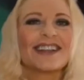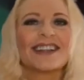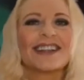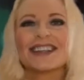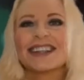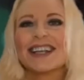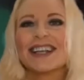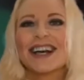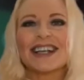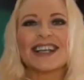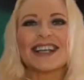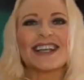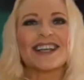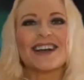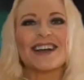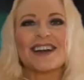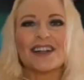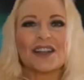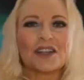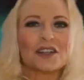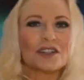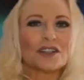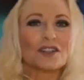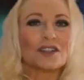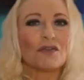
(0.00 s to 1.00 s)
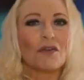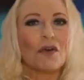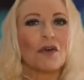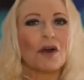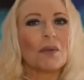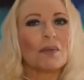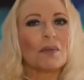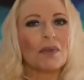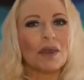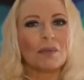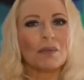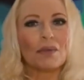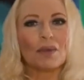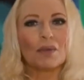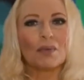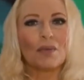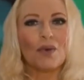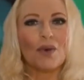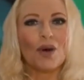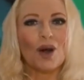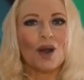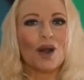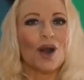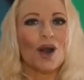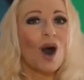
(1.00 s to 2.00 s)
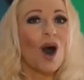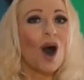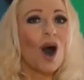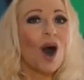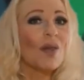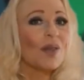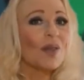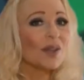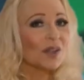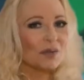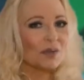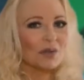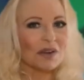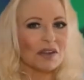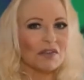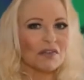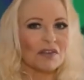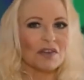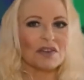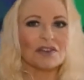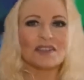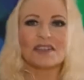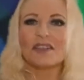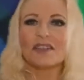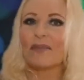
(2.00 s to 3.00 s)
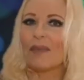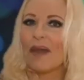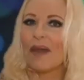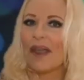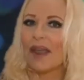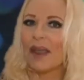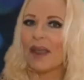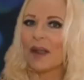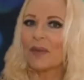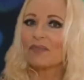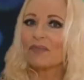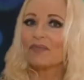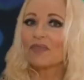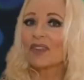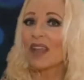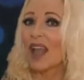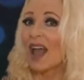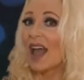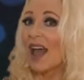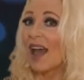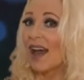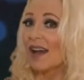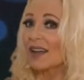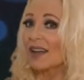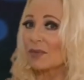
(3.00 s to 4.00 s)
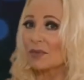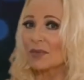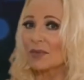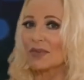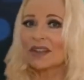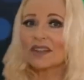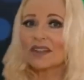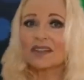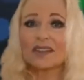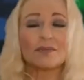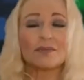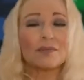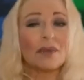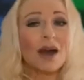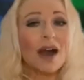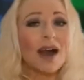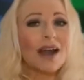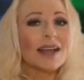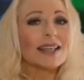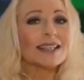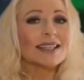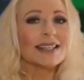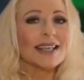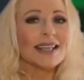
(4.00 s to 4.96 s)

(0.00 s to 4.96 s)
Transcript: Lucky colors for people born on the 21st of May, as predicted by